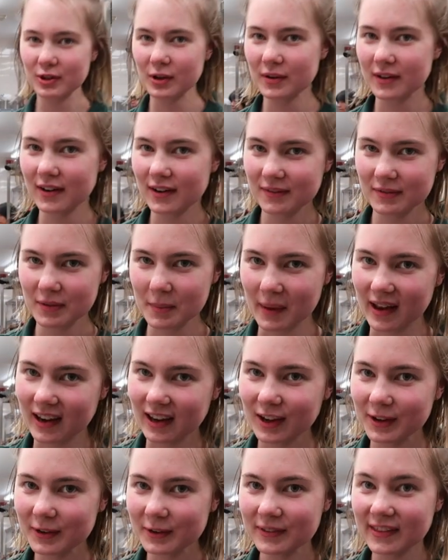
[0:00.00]
the lowdown of the
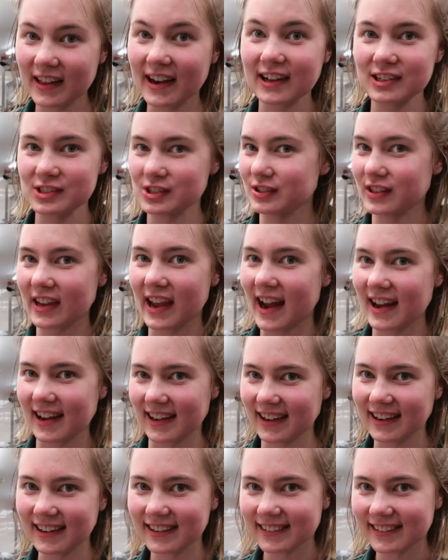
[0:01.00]
menu? No.
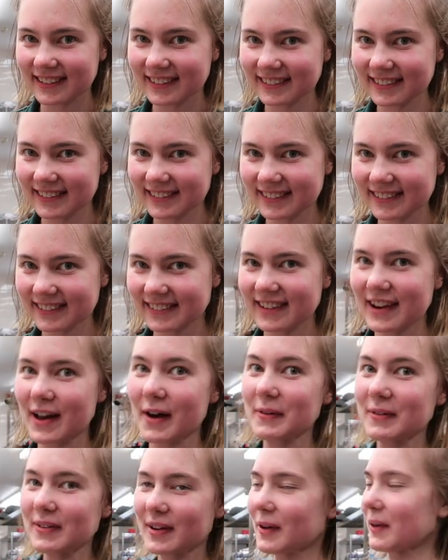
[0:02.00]
Danny? No.
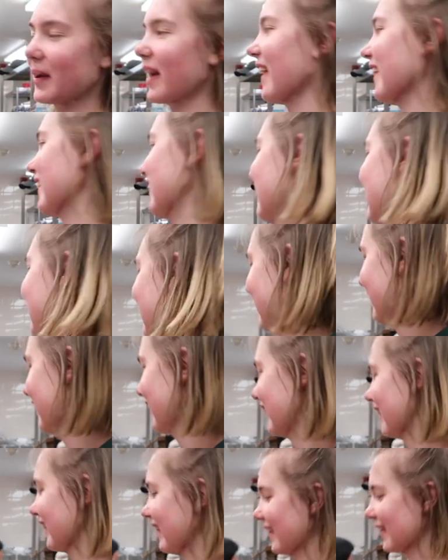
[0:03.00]
No? Okay. Not
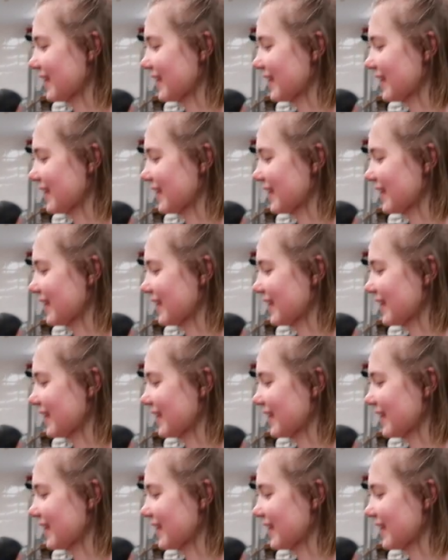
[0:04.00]
worth it.